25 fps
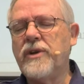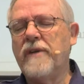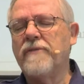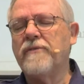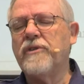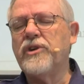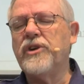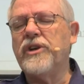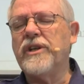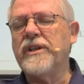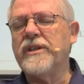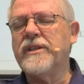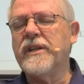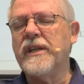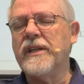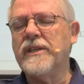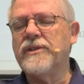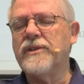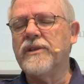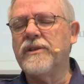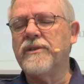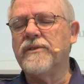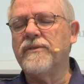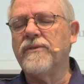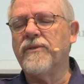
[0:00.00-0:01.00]
you have good
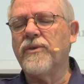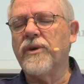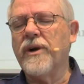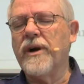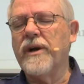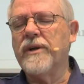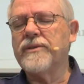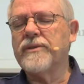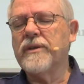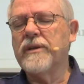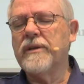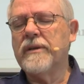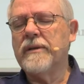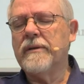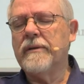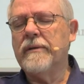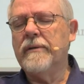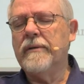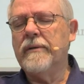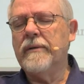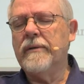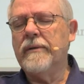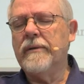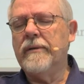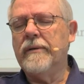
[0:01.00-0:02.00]
intentions for us.
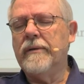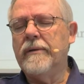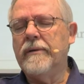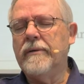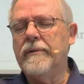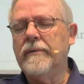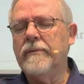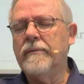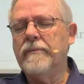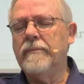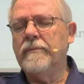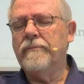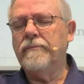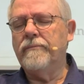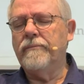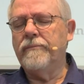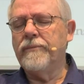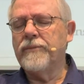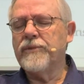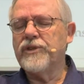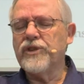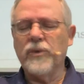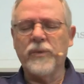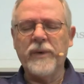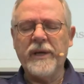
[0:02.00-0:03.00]

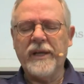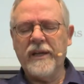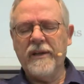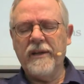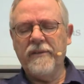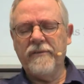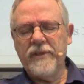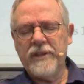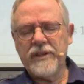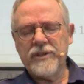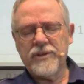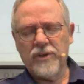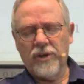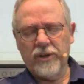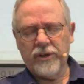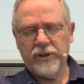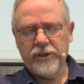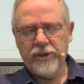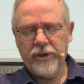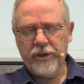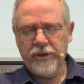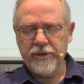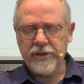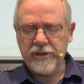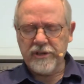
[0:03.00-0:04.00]
So we give this all
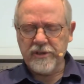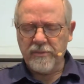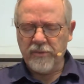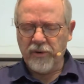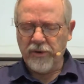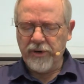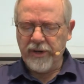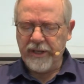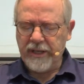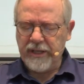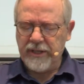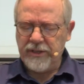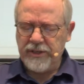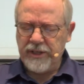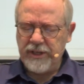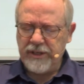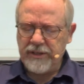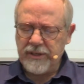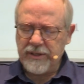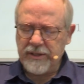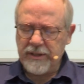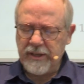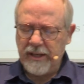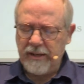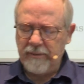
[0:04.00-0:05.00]
to you this morning in
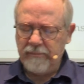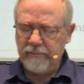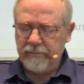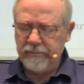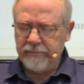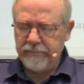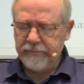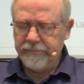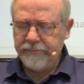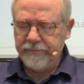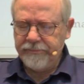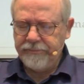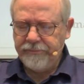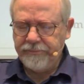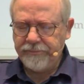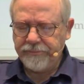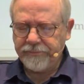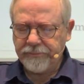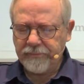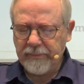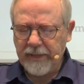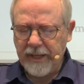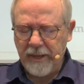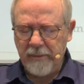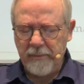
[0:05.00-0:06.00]
Jesus' name.
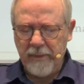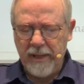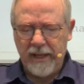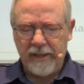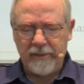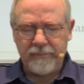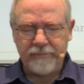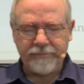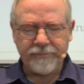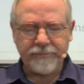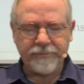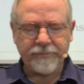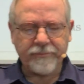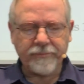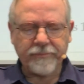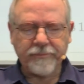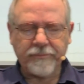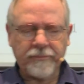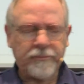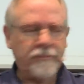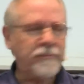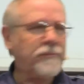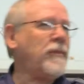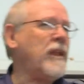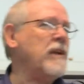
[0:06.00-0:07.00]
Amen.
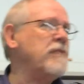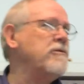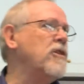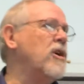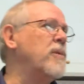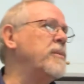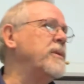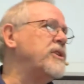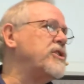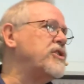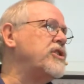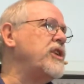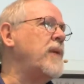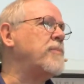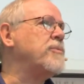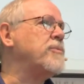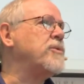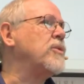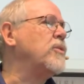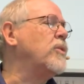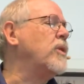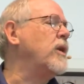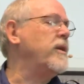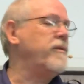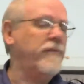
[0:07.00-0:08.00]
Romans
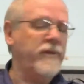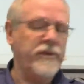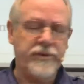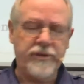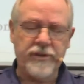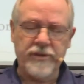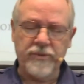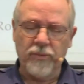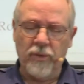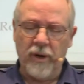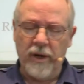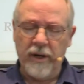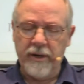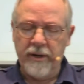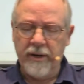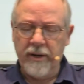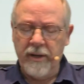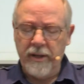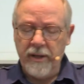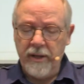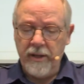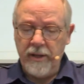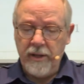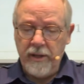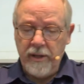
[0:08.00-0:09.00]
chapter one, verses one
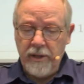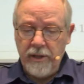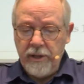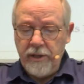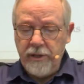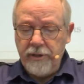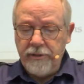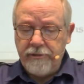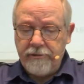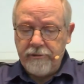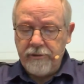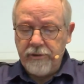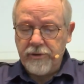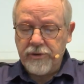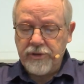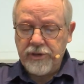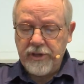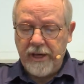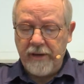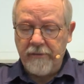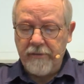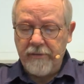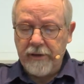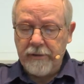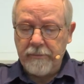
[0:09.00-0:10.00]
through
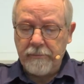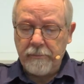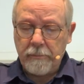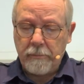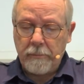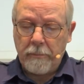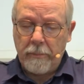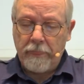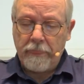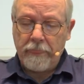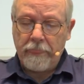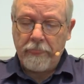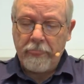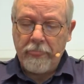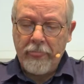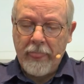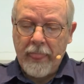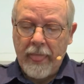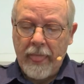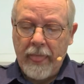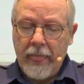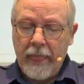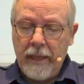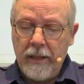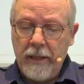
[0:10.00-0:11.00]
seven.
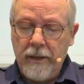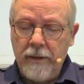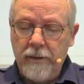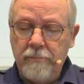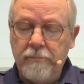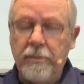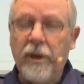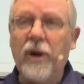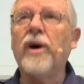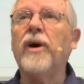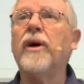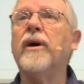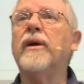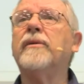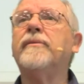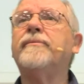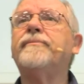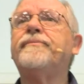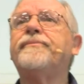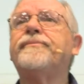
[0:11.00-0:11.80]
Paul,